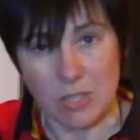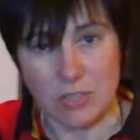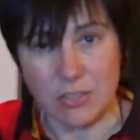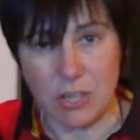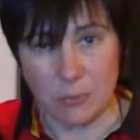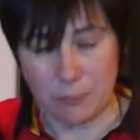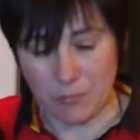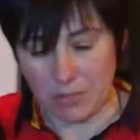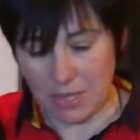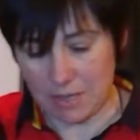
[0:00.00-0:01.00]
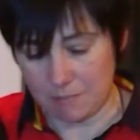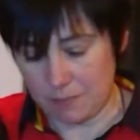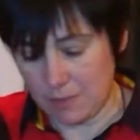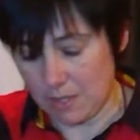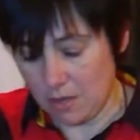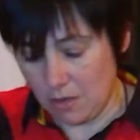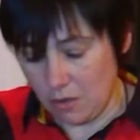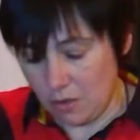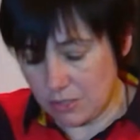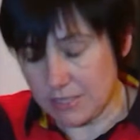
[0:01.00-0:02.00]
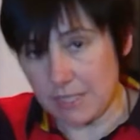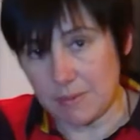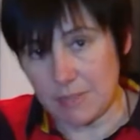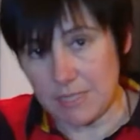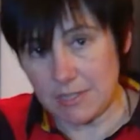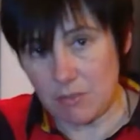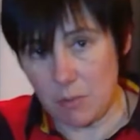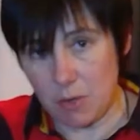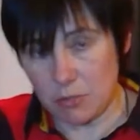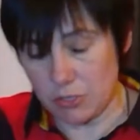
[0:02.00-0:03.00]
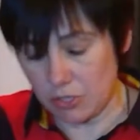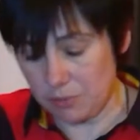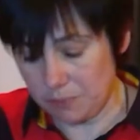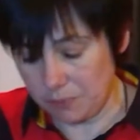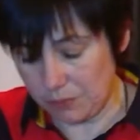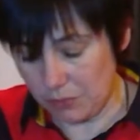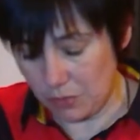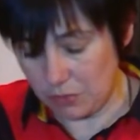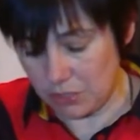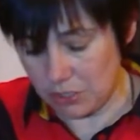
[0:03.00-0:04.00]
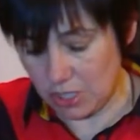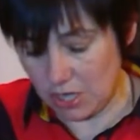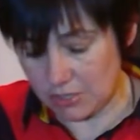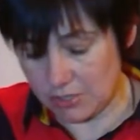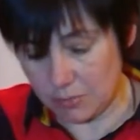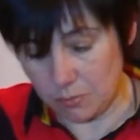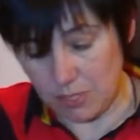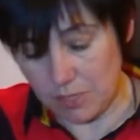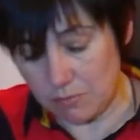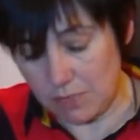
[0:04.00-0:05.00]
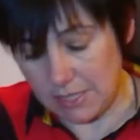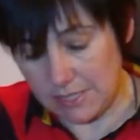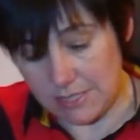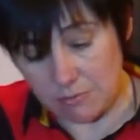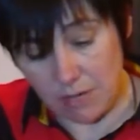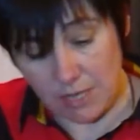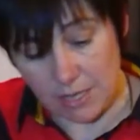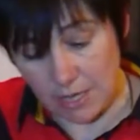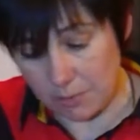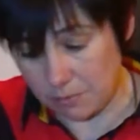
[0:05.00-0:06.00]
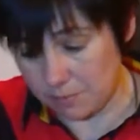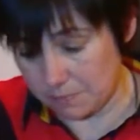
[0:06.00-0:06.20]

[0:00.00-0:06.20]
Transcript: So, okay. Ozzy, is there emotion on the chart that we can release right now?